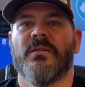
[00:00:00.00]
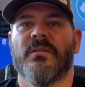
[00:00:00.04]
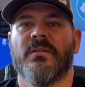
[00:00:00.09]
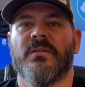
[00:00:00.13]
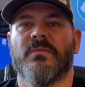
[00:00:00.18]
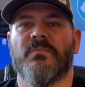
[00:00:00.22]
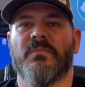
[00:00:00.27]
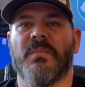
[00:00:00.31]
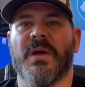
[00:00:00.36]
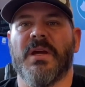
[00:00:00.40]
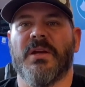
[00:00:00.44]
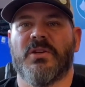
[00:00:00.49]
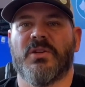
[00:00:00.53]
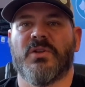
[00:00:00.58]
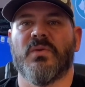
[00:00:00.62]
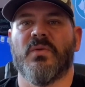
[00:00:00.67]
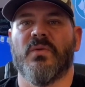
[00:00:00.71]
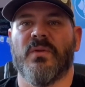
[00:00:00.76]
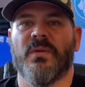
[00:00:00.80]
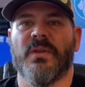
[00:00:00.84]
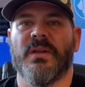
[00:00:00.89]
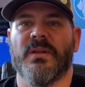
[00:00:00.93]
make
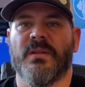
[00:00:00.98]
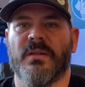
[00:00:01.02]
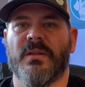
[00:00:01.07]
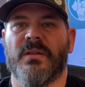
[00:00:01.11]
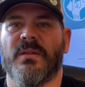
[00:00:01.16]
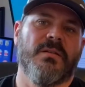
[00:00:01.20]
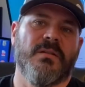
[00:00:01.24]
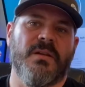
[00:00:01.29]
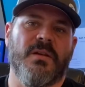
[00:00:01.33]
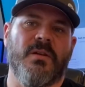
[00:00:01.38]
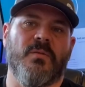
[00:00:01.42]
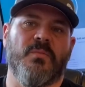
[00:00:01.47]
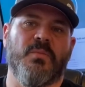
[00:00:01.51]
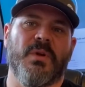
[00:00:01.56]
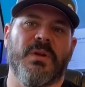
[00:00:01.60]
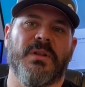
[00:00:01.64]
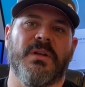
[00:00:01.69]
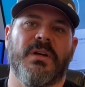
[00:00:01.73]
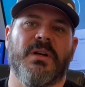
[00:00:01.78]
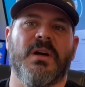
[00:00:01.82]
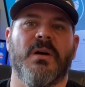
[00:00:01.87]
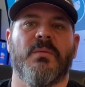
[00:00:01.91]
sure that, bring
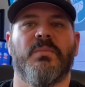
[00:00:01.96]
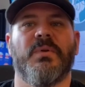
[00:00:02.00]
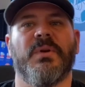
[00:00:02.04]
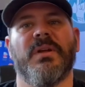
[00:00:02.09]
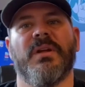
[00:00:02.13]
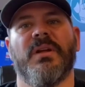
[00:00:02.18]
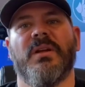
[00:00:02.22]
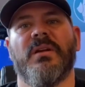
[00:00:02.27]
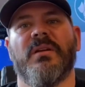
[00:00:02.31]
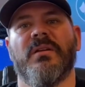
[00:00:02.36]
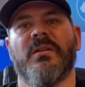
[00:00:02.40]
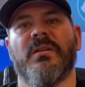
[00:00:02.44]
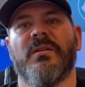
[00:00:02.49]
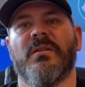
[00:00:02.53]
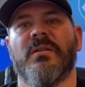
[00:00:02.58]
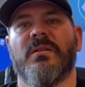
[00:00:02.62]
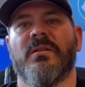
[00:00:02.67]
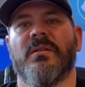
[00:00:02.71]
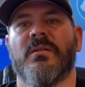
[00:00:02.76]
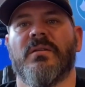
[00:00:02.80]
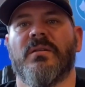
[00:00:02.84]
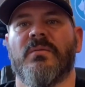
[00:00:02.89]

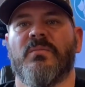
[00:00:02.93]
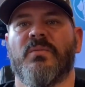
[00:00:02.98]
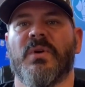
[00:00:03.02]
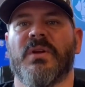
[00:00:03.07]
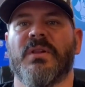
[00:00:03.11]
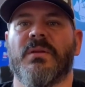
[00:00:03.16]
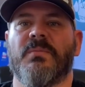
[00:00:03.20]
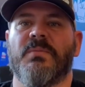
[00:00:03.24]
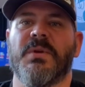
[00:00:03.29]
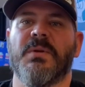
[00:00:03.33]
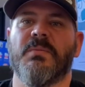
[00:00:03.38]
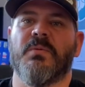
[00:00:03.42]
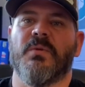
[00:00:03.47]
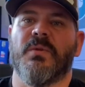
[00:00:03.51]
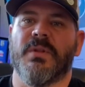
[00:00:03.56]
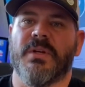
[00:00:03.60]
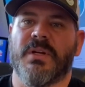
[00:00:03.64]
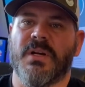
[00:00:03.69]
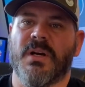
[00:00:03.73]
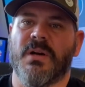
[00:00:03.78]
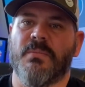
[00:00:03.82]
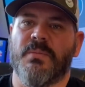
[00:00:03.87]
the people in
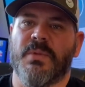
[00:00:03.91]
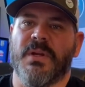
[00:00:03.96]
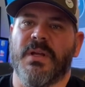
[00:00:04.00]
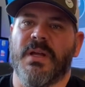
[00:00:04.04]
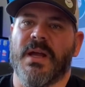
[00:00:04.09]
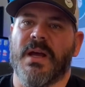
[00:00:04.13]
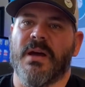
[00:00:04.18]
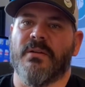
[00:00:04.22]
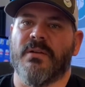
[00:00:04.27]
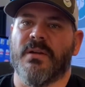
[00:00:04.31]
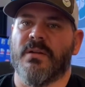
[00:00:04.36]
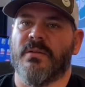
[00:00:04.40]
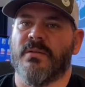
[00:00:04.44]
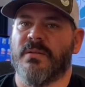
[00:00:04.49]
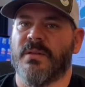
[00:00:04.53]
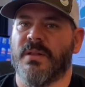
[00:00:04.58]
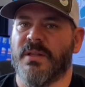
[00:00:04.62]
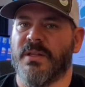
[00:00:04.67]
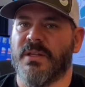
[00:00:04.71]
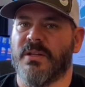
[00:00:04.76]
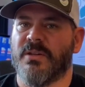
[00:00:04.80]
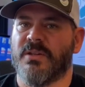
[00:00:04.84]
the company out other
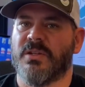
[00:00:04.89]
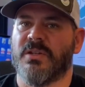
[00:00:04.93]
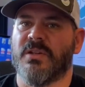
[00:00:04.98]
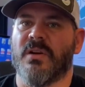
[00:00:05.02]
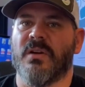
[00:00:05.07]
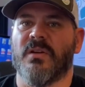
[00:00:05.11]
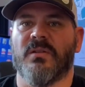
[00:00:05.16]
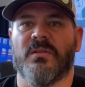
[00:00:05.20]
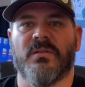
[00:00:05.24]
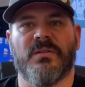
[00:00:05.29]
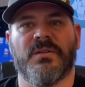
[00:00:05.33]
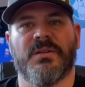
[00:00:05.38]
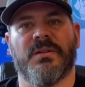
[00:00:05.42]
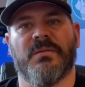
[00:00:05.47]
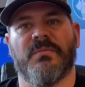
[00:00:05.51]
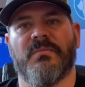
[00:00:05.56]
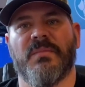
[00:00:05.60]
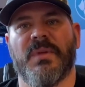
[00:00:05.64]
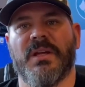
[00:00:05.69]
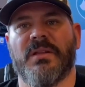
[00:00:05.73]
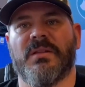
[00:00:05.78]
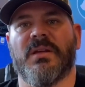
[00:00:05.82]
than the installers
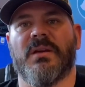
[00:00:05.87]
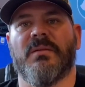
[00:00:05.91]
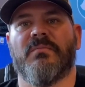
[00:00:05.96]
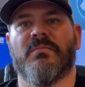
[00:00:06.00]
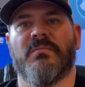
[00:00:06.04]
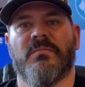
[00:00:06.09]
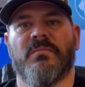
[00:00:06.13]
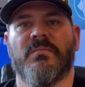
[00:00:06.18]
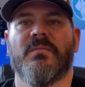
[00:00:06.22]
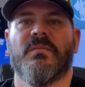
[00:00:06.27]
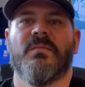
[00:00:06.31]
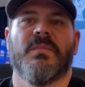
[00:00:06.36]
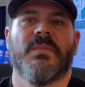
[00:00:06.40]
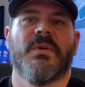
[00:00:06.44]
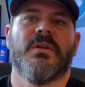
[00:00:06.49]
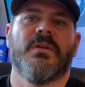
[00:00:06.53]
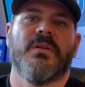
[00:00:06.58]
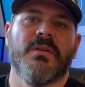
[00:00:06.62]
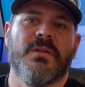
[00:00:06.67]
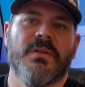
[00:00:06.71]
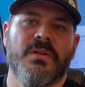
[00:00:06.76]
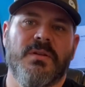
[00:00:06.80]
and make them
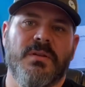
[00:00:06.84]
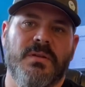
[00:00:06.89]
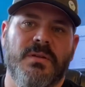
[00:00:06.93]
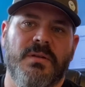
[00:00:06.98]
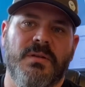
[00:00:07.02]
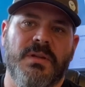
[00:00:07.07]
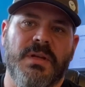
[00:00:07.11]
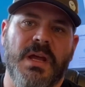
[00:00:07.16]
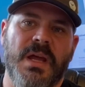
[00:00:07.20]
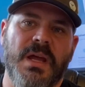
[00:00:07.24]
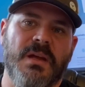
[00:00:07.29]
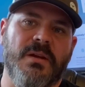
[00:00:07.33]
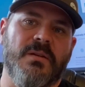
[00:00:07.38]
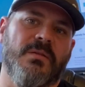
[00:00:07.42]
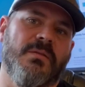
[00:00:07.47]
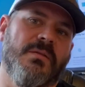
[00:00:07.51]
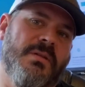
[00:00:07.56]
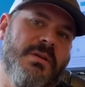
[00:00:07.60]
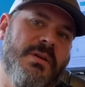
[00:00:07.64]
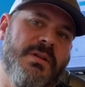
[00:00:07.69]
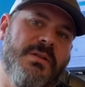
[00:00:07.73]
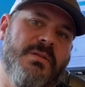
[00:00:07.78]
take a
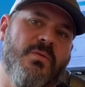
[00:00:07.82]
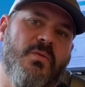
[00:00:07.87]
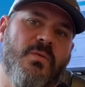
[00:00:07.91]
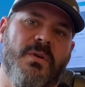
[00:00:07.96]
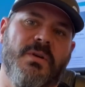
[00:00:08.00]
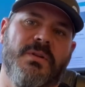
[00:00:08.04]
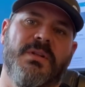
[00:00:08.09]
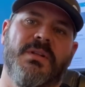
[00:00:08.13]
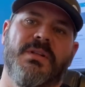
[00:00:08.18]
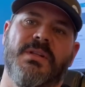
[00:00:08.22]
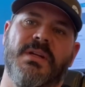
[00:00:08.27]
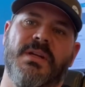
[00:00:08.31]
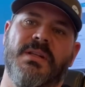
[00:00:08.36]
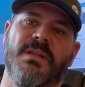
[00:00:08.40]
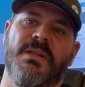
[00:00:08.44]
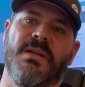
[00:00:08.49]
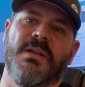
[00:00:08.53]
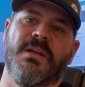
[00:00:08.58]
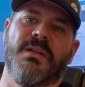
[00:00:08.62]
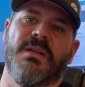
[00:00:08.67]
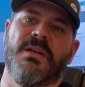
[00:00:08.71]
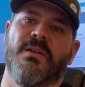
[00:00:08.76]
look at the work that they
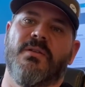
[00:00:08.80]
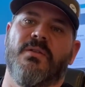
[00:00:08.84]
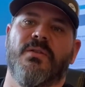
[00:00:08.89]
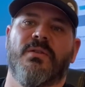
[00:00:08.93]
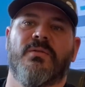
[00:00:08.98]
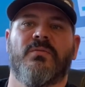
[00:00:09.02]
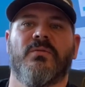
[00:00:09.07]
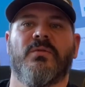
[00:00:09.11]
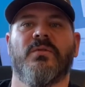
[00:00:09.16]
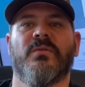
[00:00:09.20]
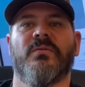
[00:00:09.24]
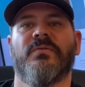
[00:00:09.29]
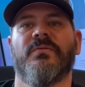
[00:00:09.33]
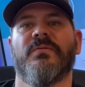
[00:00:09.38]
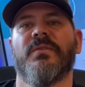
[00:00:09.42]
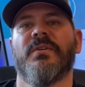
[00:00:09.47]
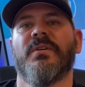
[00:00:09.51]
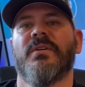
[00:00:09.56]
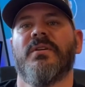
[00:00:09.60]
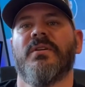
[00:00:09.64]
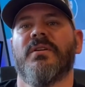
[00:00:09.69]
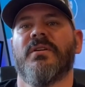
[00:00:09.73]
did, get on the roof,
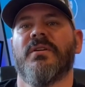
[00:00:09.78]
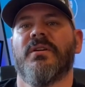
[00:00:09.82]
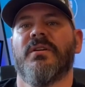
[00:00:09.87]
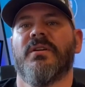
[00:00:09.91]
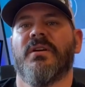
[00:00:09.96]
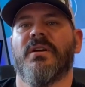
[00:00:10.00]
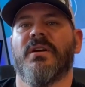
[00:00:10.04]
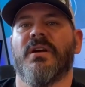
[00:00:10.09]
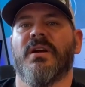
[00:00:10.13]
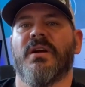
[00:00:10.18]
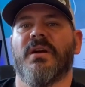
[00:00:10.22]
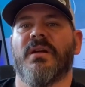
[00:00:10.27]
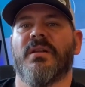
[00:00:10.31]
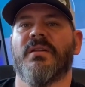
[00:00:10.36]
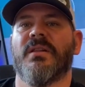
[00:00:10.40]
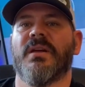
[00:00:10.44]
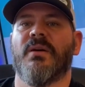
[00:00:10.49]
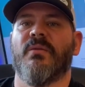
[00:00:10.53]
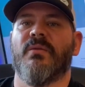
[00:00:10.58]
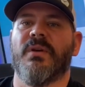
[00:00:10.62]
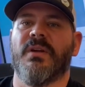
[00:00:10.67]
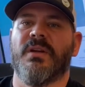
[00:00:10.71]
and
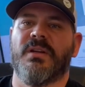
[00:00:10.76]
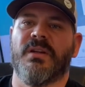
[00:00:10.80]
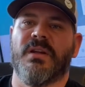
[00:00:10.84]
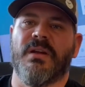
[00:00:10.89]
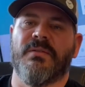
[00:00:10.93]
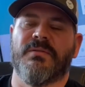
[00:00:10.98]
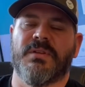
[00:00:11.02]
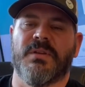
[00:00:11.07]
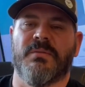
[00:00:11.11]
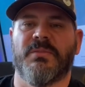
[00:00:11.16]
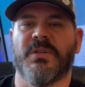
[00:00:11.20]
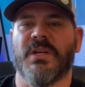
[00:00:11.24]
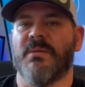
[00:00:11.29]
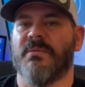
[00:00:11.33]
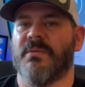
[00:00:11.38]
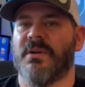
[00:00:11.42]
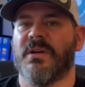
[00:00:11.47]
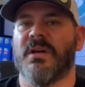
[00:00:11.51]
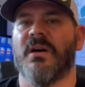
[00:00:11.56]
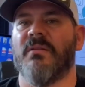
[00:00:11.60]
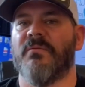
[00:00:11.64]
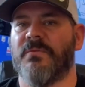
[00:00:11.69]
that way you can have some type of
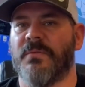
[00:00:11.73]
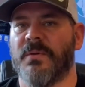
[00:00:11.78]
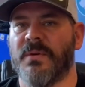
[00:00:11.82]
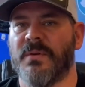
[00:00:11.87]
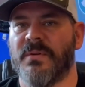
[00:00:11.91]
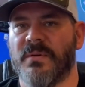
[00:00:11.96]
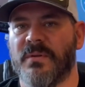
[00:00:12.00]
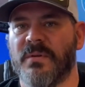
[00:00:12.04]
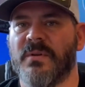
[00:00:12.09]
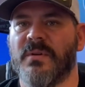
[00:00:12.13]
comfort